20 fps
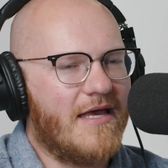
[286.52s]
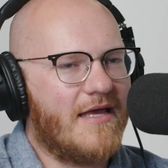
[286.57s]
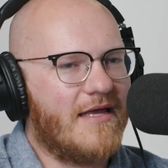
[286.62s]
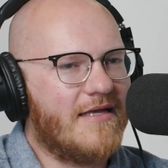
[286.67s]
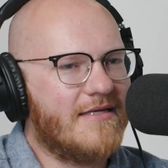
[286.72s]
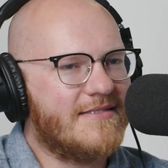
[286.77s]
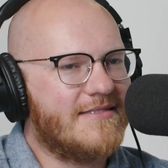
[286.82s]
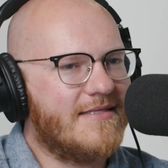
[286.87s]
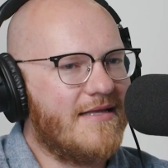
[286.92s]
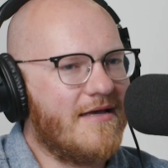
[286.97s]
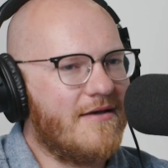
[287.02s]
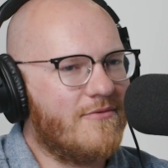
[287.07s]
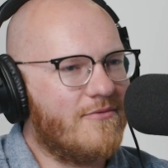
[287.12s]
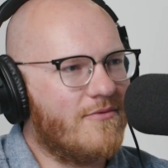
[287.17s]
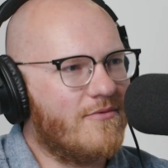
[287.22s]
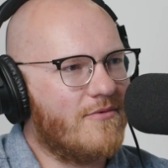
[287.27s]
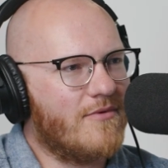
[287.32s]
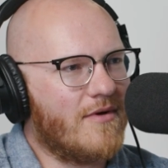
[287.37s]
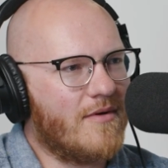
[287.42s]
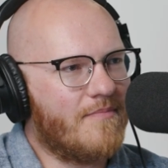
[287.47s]
Is that
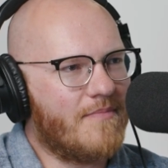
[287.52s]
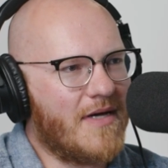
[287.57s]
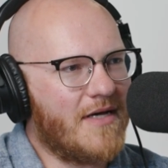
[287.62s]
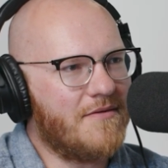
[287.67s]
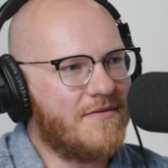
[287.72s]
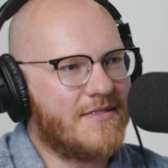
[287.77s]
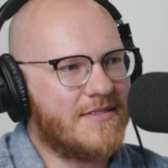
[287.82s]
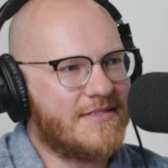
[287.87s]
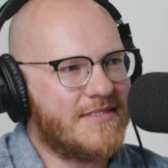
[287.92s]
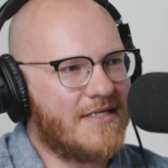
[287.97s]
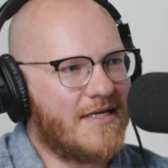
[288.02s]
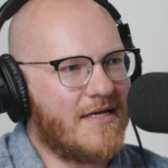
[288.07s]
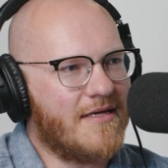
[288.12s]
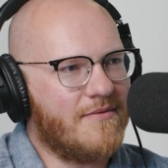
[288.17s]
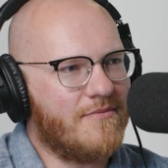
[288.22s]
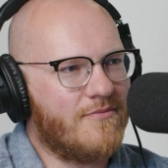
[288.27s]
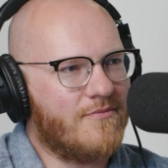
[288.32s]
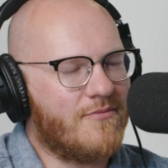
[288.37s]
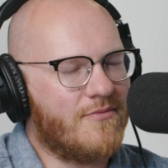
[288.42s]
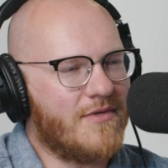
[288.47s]
about the
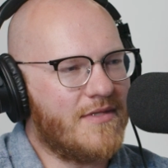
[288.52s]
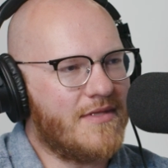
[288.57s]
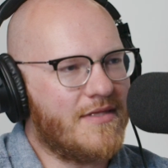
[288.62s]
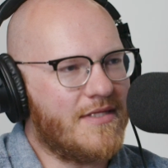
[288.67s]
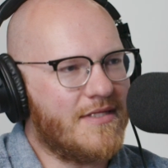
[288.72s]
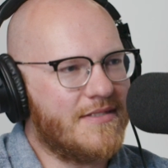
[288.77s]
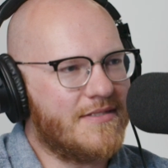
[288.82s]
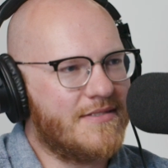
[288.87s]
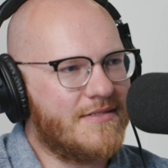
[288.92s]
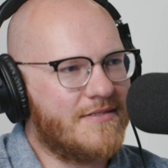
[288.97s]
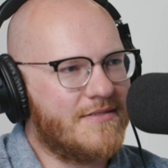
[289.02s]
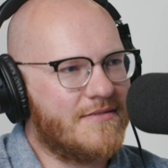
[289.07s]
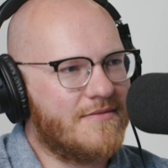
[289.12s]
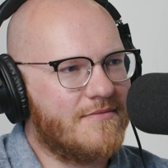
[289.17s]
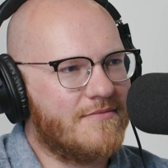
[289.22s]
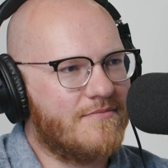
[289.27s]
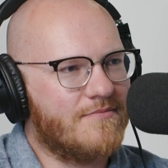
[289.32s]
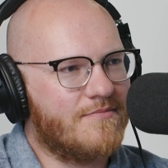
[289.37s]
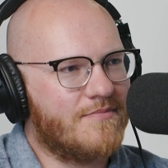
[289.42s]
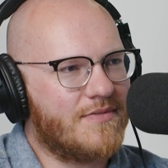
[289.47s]
time when this
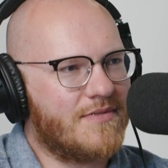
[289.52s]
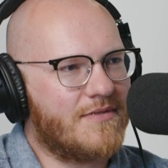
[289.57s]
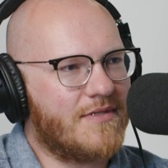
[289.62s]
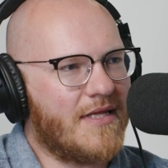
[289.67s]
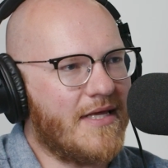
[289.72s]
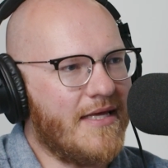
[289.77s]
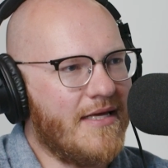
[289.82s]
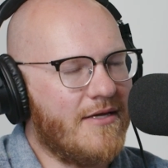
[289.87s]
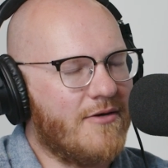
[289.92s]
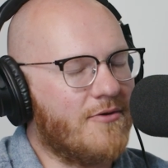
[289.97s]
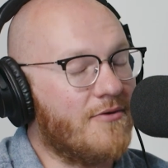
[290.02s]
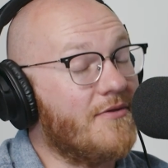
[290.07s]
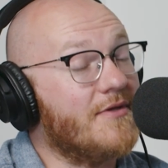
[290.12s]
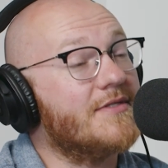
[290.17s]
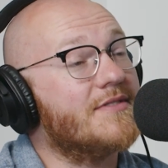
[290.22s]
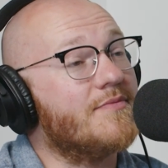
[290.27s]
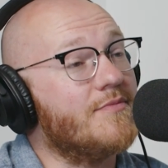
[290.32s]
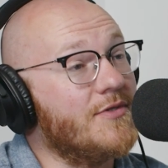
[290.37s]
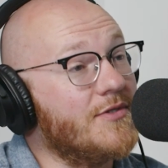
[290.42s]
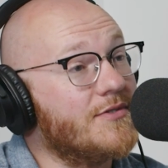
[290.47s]
play or
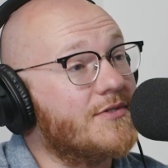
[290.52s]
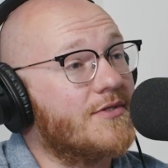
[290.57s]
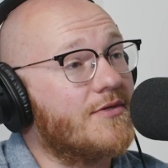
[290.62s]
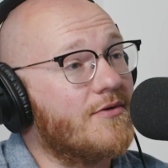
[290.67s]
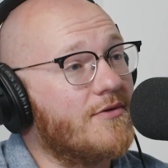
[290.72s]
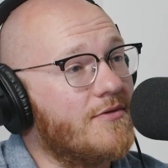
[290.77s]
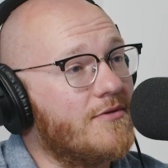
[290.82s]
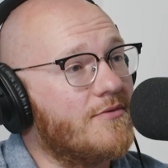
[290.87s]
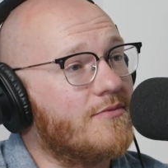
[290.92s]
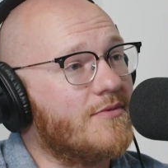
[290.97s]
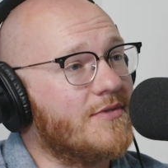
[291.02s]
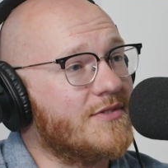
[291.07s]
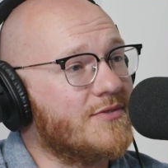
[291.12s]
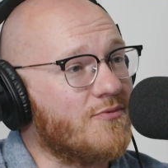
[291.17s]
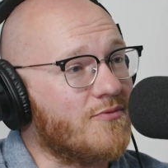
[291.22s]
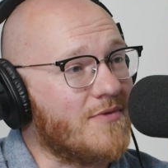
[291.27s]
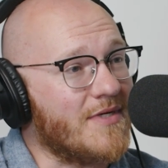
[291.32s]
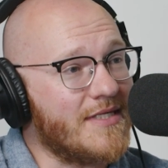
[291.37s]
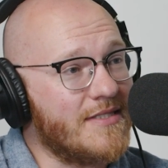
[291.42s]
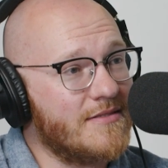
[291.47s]
this musical was
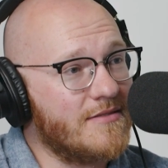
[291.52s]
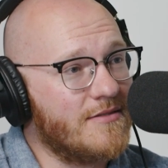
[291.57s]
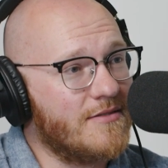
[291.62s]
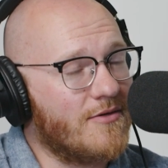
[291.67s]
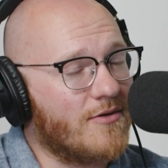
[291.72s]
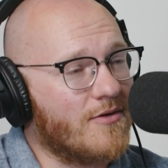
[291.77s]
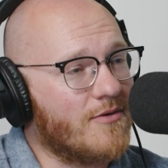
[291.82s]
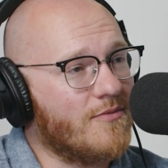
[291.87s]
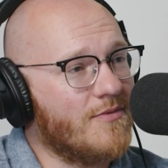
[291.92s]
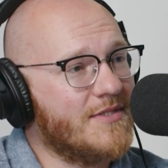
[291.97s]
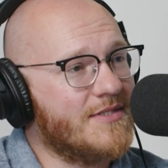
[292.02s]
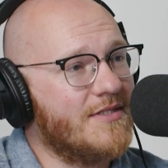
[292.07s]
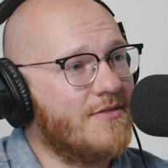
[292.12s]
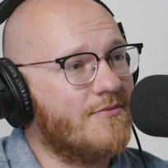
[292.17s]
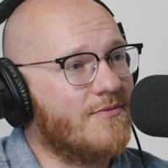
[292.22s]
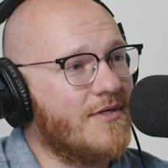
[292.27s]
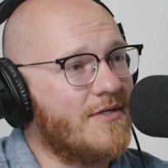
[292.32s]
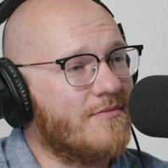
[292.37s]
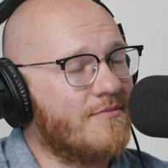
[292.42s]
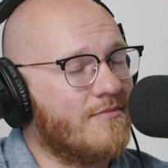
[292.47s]
written, or was it
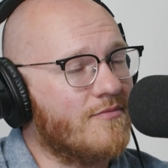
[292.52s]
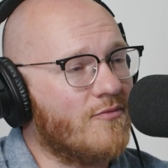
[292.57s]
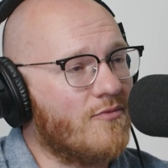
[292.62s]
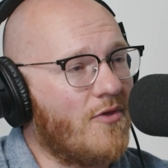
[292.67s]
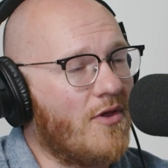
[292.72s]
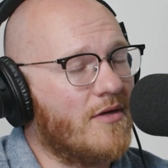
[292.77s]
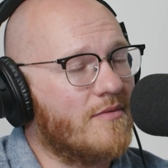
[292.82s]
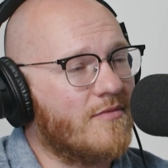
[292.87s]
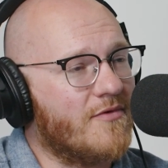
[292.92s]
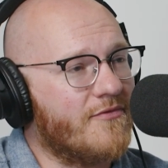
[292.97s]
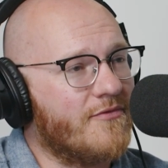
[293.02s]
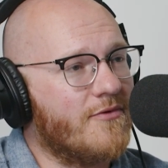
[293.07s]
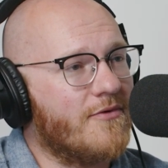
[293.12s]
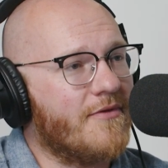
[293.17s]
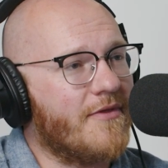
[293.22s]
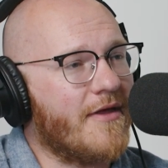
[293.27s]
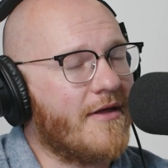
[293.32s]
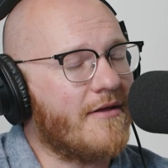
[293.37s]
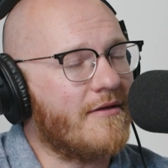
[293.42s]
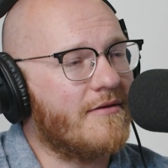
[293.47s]
written long
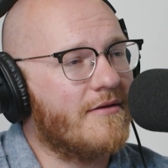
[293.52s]
before that?